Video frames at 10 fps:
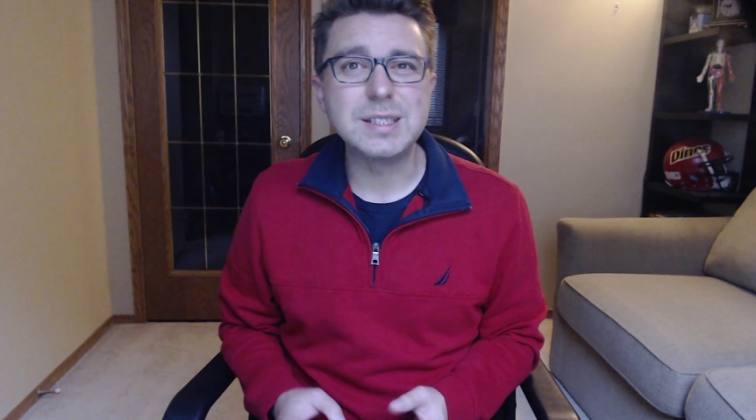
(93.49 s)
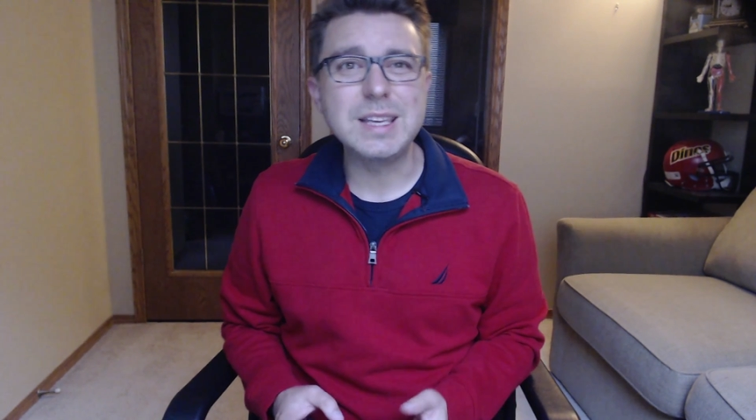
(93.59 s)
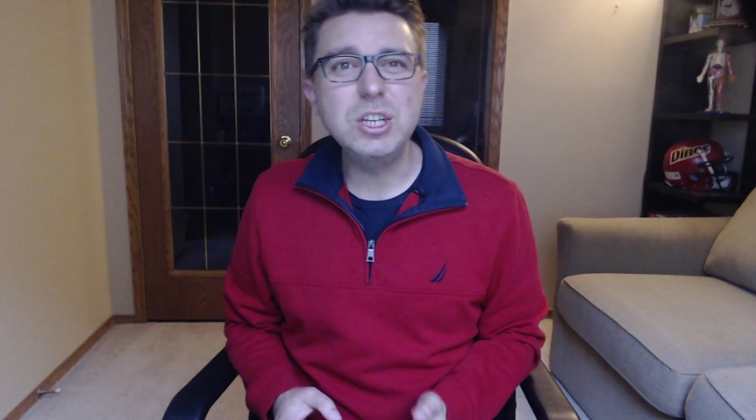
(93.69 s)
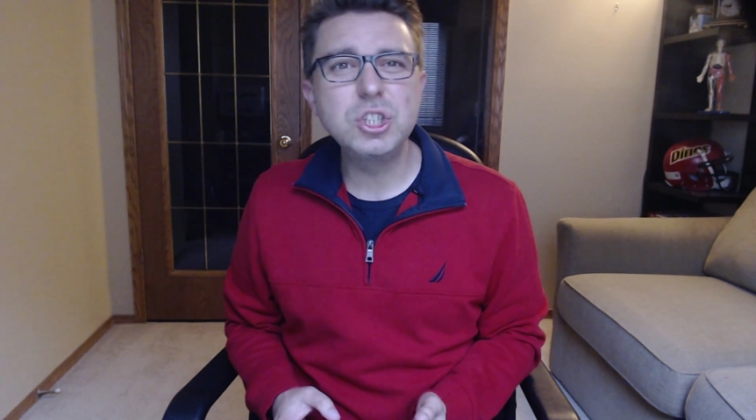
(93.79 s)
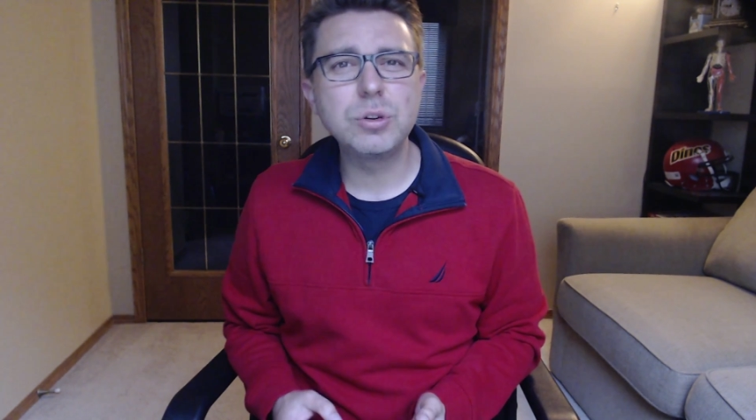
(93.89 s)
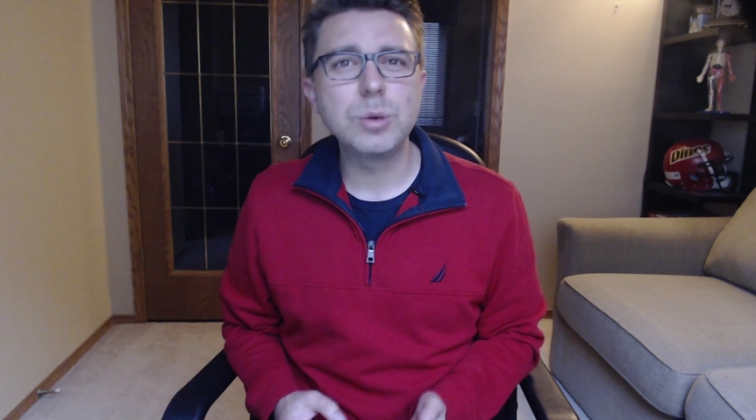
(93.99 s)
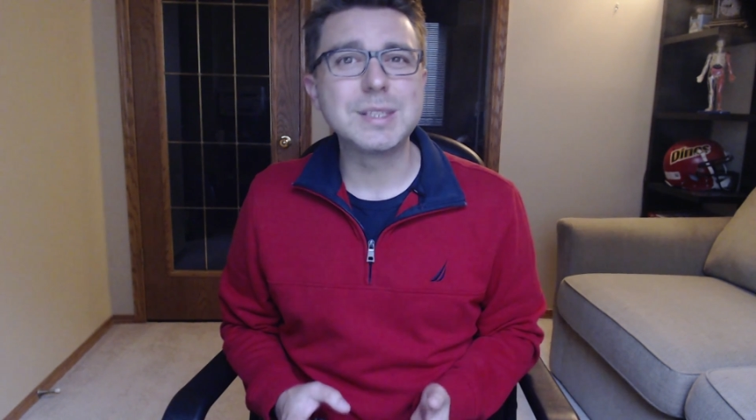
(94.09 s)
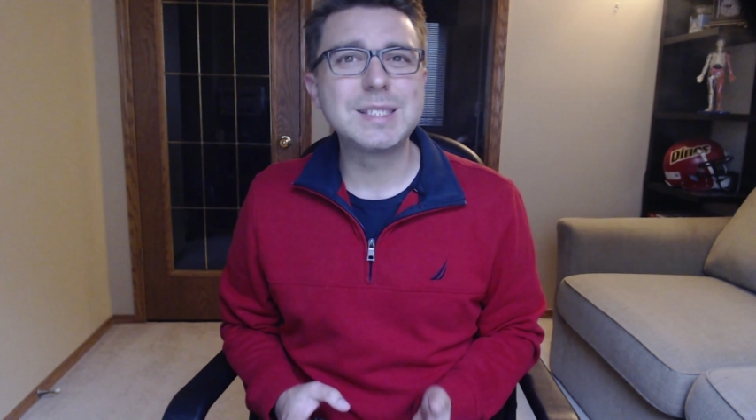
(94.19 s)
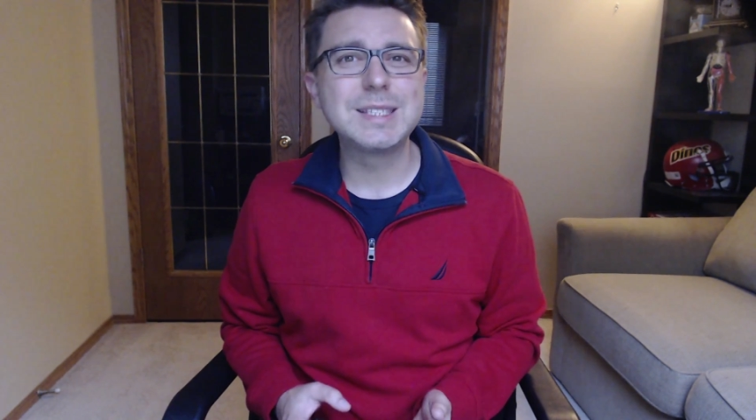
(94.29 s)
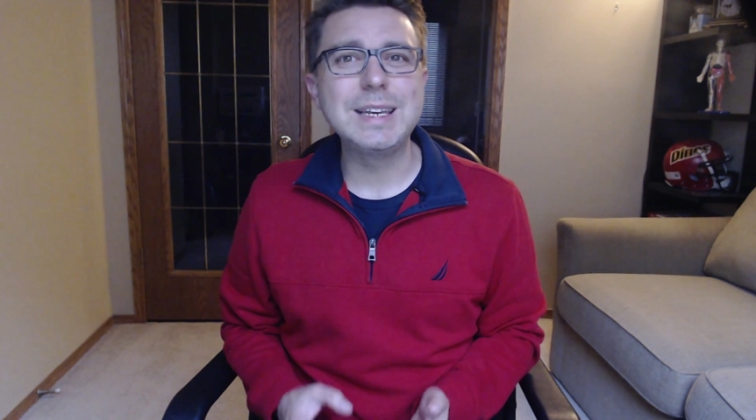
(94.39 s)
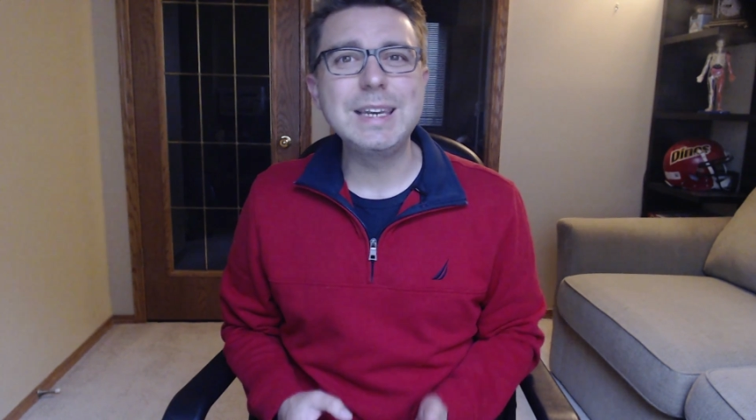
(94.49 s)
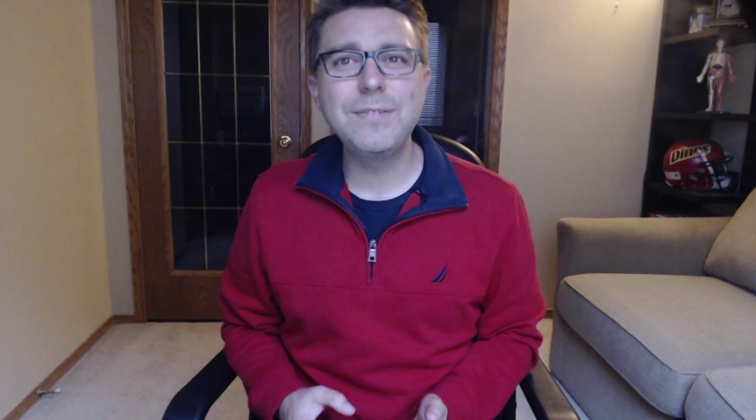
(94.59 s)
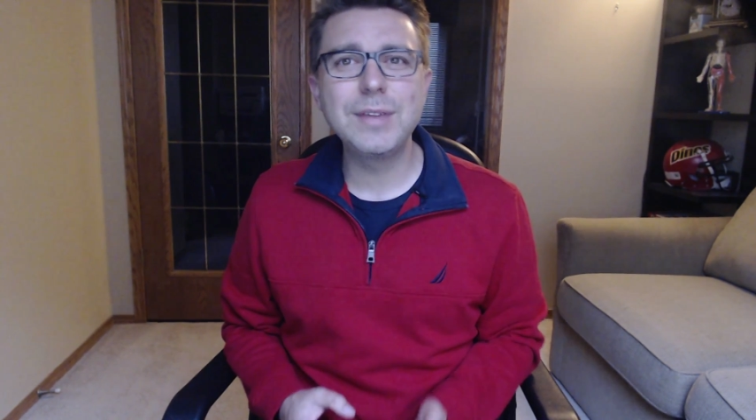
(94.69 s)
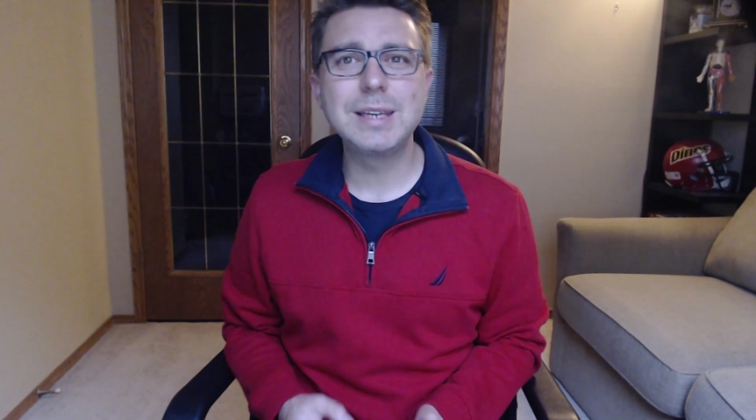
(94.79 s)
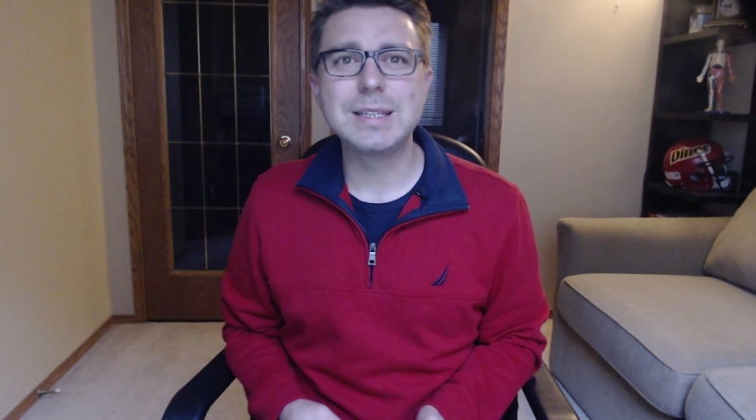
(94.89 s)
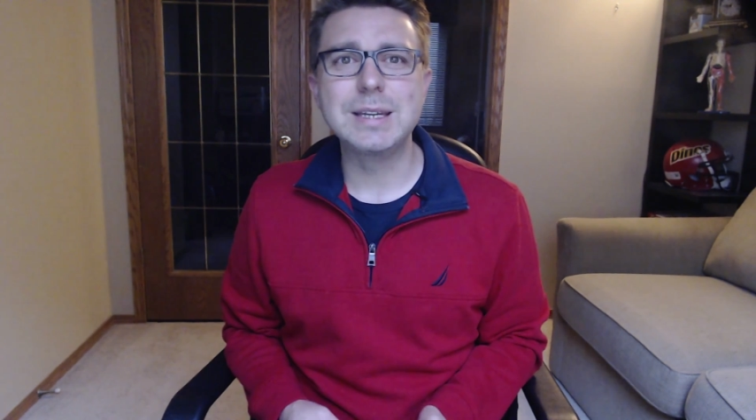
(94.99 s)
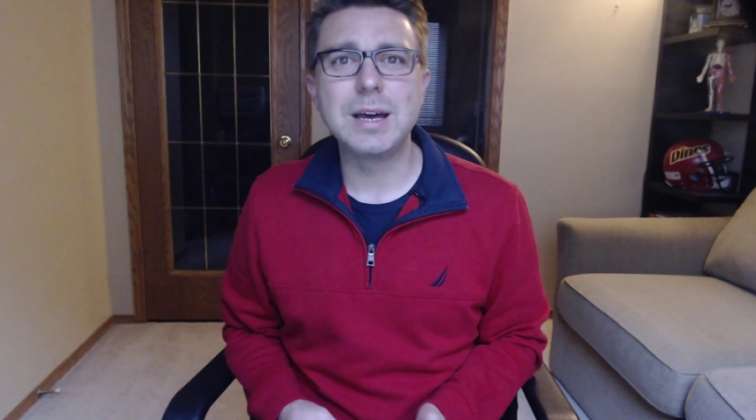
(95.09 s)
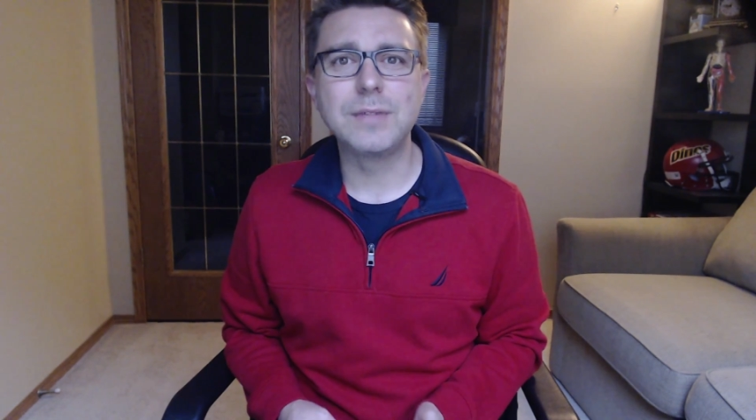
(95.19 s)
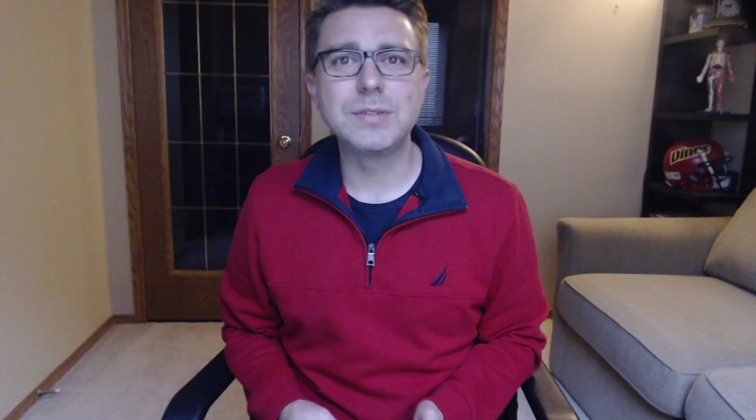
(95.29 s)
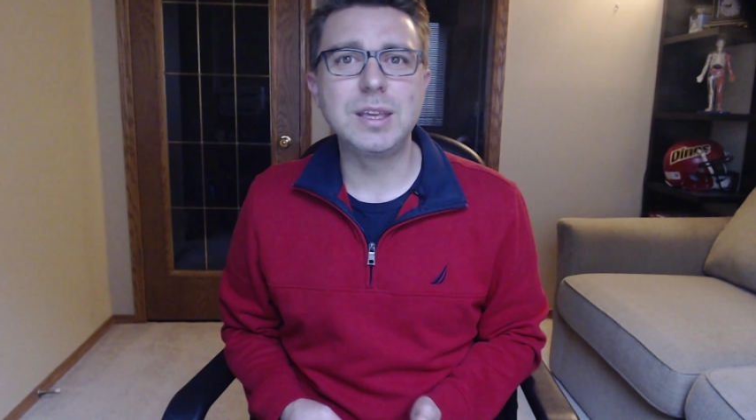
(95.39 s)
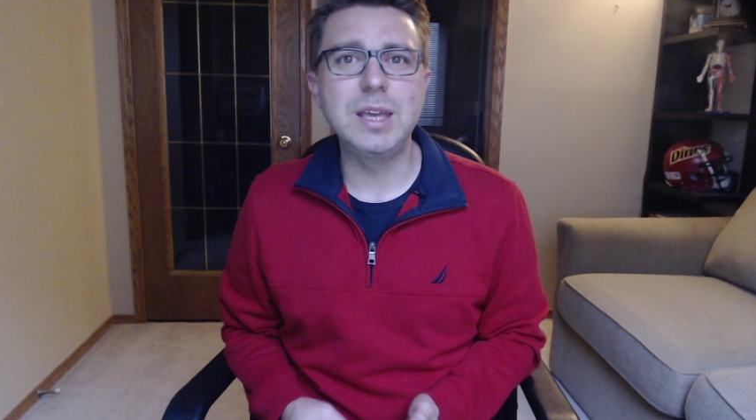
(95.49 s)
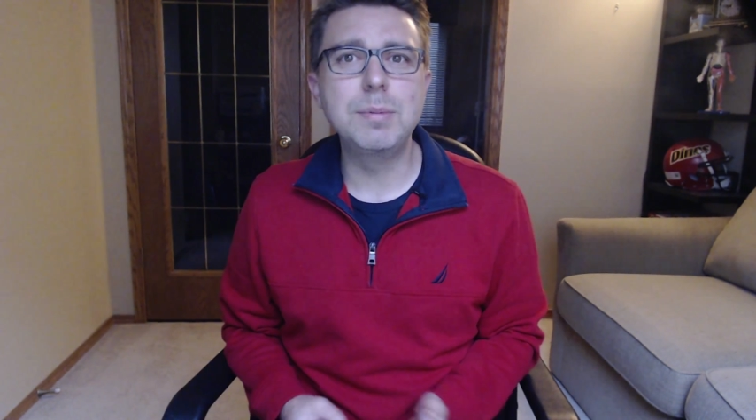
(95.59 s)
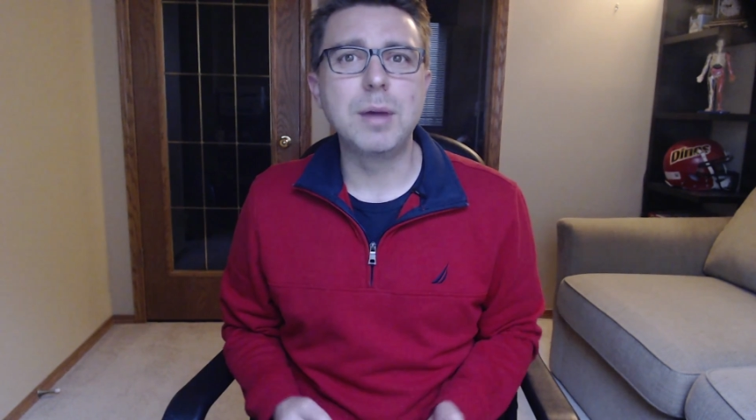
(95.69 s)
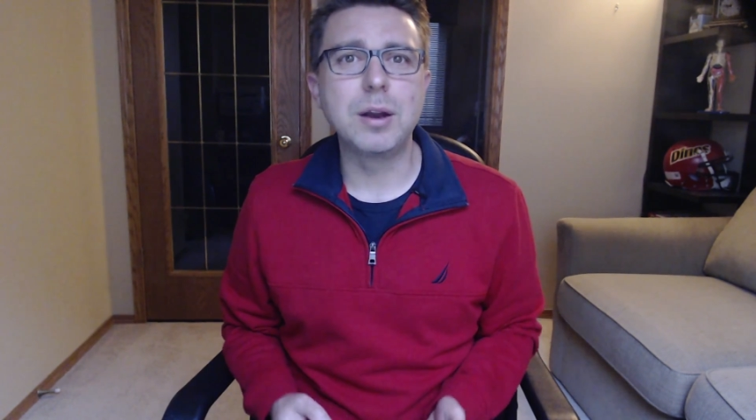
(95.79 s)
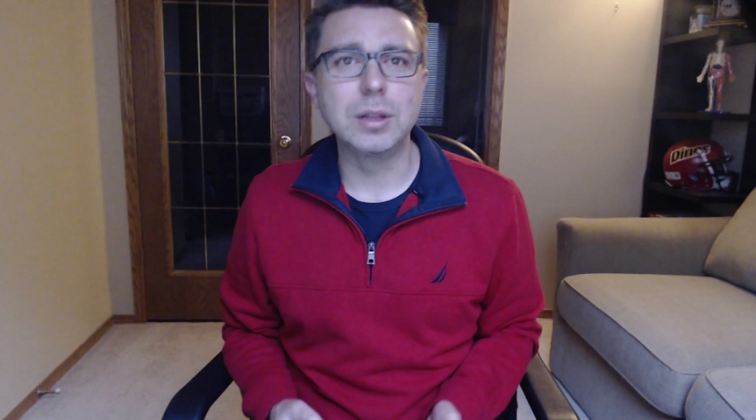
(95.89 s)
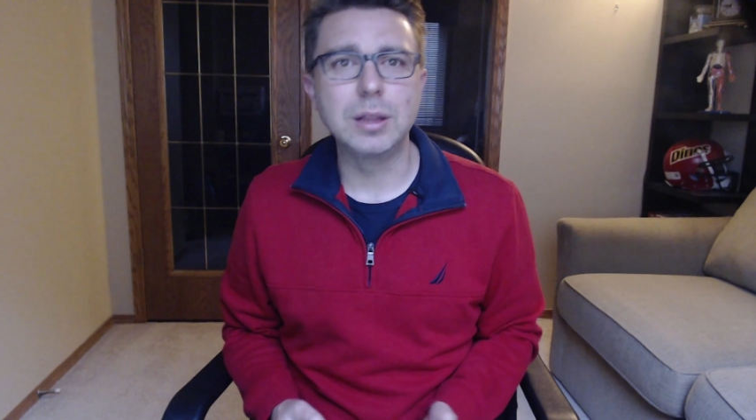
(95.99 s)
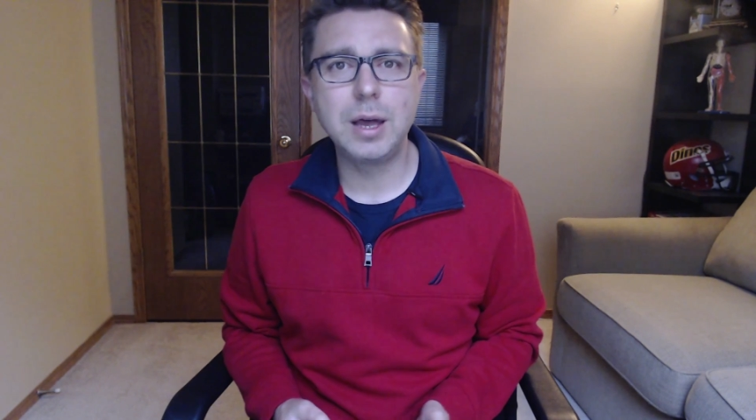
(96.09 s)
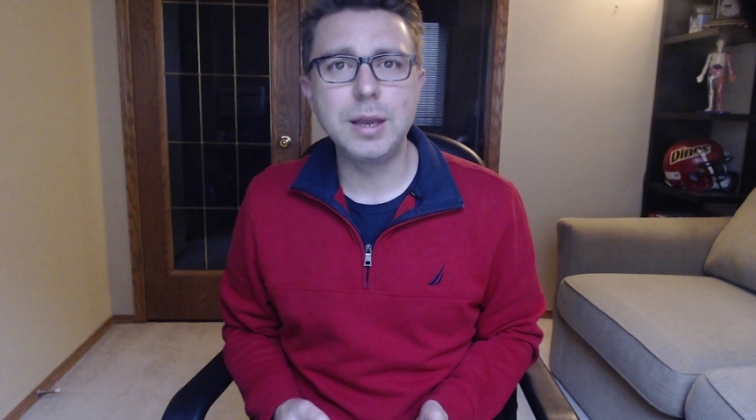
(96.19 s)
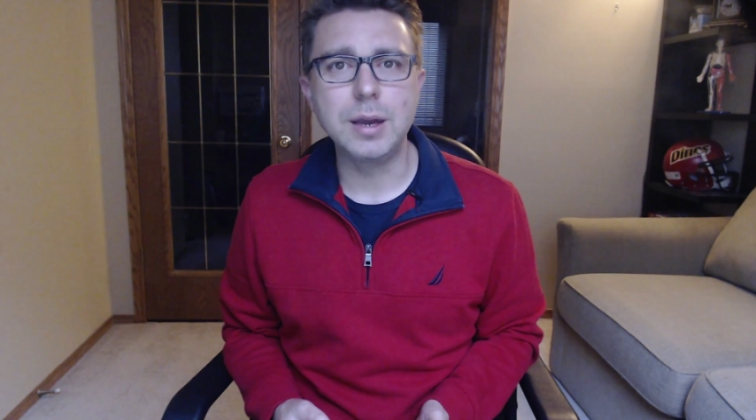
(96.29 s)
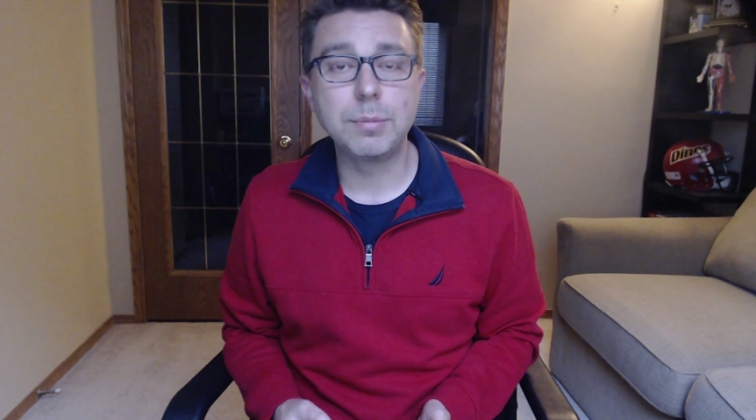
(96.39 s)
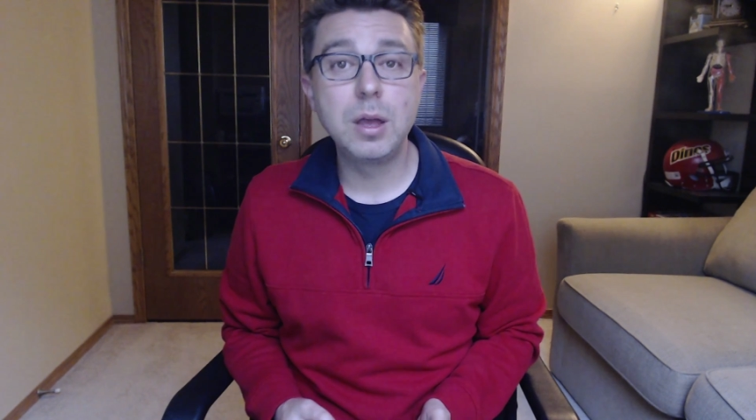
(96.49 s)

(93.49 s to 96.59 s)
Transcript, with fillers: injury was significant enough to keep him out of the lineup.